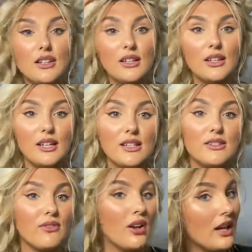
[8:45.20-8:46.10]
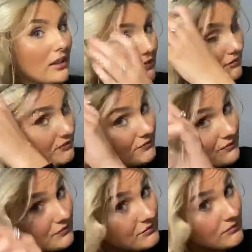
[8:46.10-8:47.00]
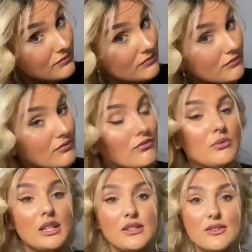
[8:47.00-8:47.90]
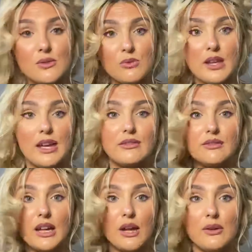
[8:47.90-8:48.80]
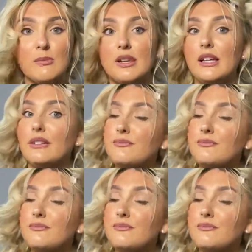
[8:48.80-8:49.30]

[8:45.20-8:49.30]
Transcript: It's fine. We can sort that out in a minute.